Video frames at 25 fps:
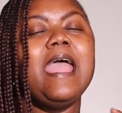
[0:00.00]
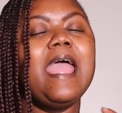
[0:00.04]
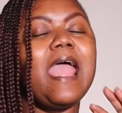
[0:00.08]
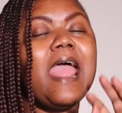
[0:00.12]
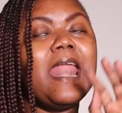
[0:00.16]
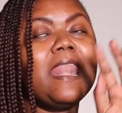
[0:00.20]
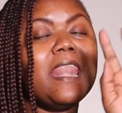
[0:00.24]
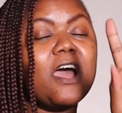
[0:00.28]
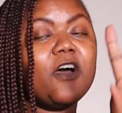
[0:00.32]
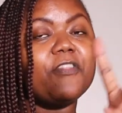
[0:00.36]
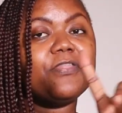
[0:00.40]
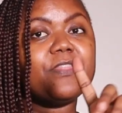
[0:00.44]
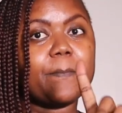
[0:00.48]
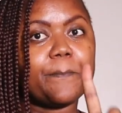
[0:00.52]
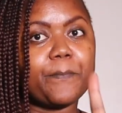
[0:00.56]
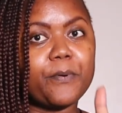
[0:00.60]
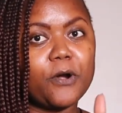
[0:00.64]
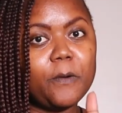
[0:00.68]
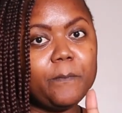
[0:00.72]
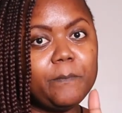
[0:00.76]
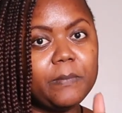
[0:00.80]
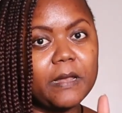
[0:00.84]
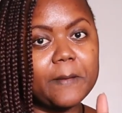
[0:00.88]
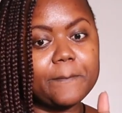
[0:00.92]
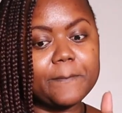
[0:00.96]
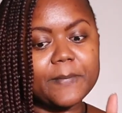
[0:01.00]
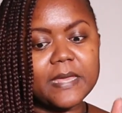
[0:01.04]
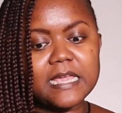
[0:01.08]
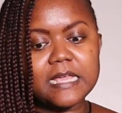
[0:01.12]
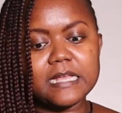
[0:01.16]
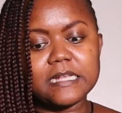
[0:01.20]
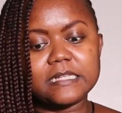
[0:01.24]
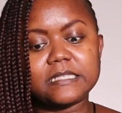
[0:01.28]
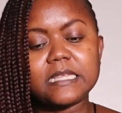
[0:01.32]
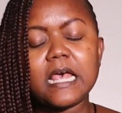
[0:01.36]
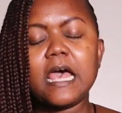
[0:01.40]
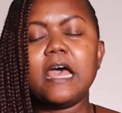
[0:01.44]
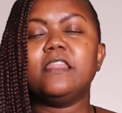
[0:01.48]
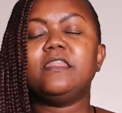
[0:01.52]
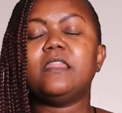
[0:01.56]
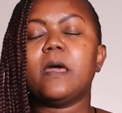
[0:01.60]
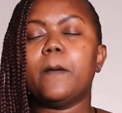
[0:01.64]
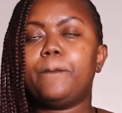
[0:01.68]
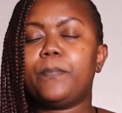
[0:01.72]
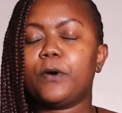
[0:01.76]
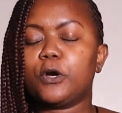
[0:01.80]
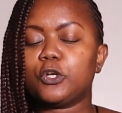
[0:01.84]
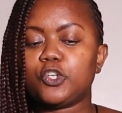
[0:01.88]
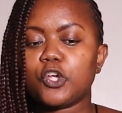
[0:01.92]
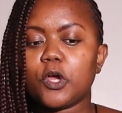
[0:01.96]
And now the problem is the
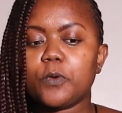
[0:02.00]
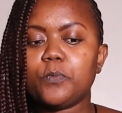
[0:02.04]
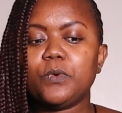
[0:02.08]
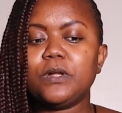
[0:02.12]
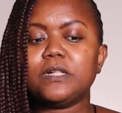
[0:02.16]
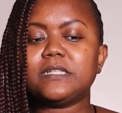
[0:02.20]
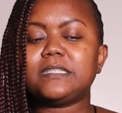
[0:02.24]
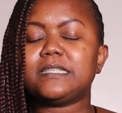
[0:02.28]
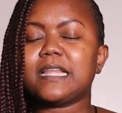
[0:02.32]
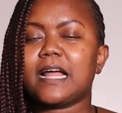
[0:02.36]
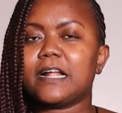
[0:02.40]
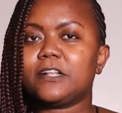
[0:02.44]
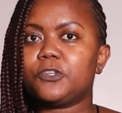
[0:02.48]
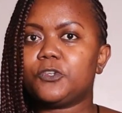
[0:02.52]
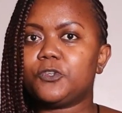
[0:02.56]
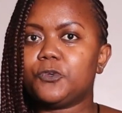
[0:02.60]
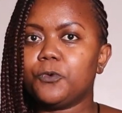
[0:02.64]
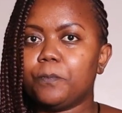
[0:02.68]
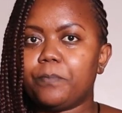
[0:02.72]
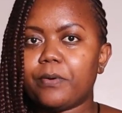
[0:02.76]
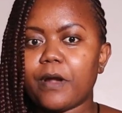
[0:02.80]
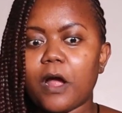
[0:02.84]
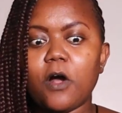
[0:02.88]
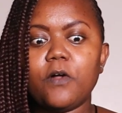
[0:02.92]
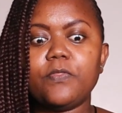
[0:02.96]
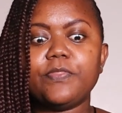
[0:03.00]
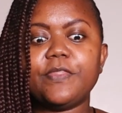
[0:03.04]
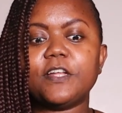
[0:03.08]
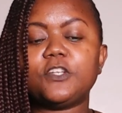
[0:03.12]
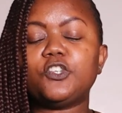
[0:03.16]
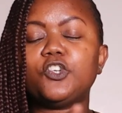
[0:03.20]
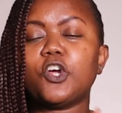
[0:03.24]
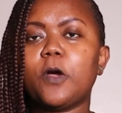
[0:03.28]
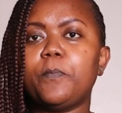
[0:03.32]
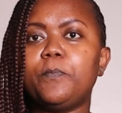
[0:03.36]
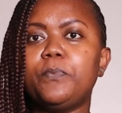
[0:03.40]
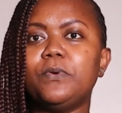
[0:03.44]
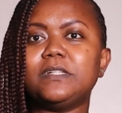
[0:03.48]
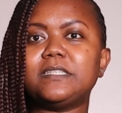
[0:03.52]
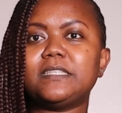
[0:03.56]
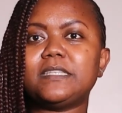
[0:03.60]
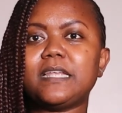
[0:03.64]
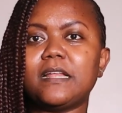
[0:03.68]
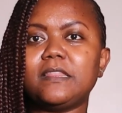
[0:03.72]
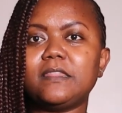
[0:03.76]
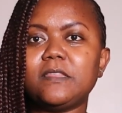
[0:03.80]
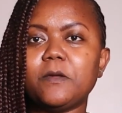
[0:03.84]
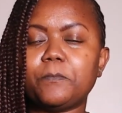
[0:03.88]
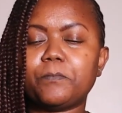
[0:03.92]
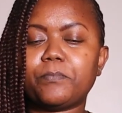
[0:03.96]
bottom will start to brown, the top will
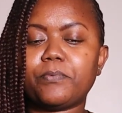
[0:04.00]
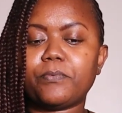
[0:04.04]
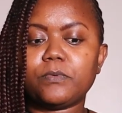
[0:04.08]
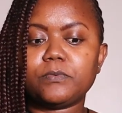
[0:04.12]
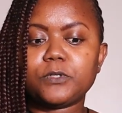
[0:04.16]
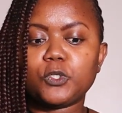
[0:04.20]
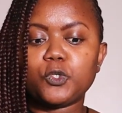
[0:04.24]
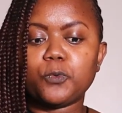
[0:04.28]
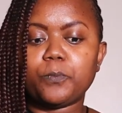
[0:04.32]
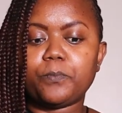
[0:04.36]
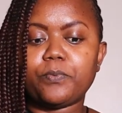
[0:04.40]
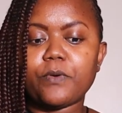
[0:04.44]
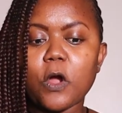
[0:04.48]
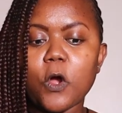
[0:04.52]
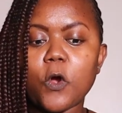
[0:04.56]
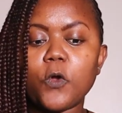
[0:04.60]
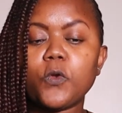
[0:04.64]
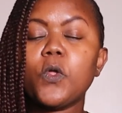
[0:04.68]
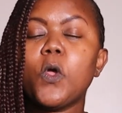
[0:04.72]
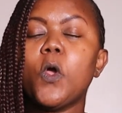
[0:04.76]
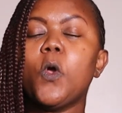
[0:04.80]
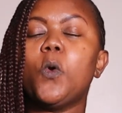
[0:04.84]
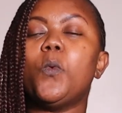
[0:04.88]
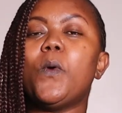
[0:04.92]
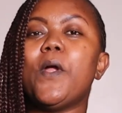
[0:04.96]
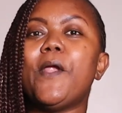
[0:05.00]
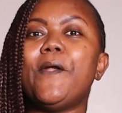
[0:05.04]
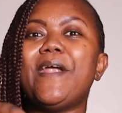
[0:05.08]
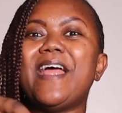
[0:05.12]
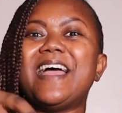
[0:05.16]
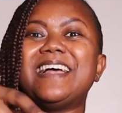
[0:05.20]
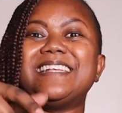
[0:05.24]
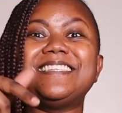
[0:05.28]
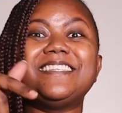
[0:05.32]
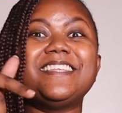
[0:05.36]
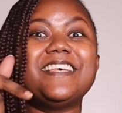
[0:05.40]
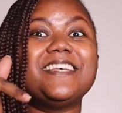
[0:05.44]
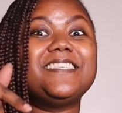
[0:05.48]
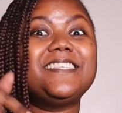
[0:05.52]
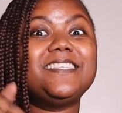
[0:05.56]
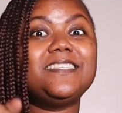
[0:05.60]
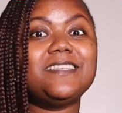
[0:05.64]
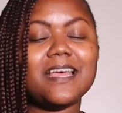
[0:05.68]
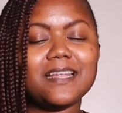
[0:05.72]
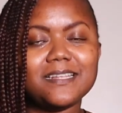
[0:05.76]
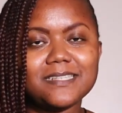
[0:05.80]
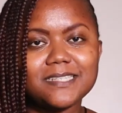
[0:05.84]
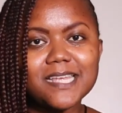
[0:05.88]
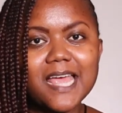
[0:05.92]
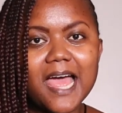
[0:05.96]
start to brown, whereas the
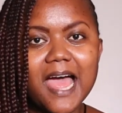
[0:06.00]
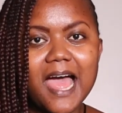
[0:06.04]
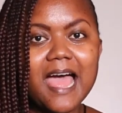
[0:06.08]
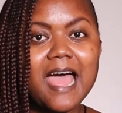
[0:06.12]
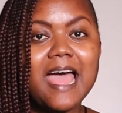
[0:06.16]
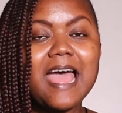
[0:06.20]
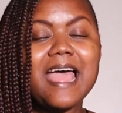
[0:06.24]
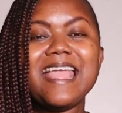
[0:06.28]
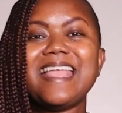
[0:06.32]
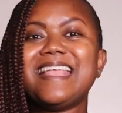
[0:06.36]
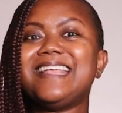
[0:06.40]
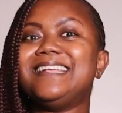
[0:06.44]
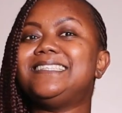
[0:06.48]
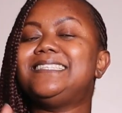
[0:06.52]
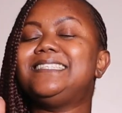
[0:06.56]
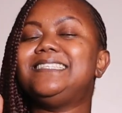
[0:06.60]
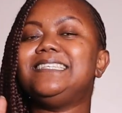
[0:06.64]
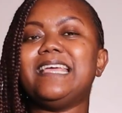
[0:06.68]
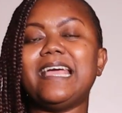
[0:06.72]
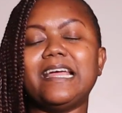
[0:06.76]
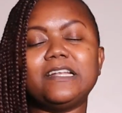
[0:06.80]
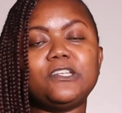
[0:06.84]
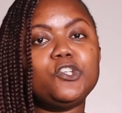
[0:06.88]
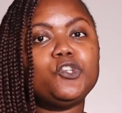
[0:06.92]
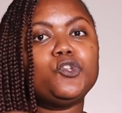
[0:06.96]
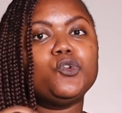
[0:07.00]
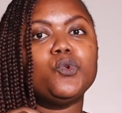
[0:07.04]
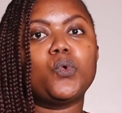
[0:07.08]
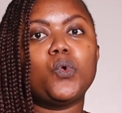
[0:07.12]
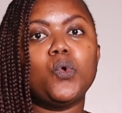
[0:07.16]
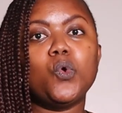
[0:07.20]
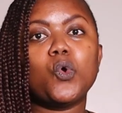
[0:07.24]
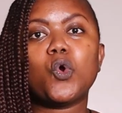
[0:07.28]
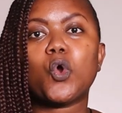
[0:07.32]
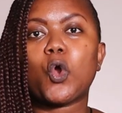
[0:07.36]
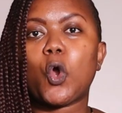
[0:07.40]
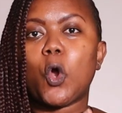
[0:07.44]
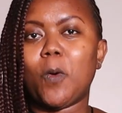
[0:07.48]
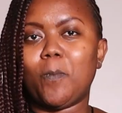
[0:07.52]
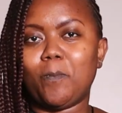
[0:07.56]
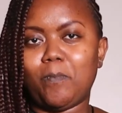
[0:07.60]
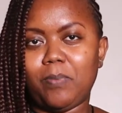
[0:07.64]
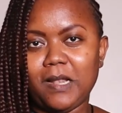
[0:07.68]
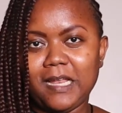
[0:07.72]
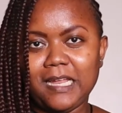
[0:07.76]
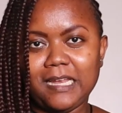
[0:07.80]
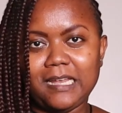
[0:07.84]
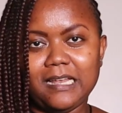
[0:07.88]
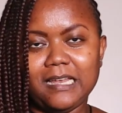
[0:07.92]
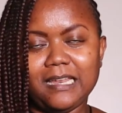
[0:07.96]
center is yet to cook
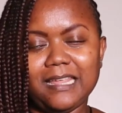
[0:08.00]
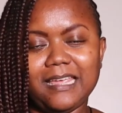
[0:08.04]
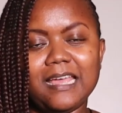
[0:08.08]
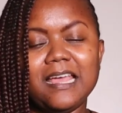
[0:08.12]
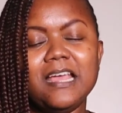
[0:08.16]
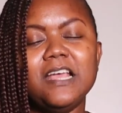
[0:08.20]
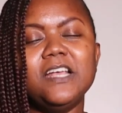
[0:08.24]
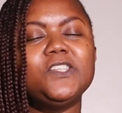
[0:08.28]
completely.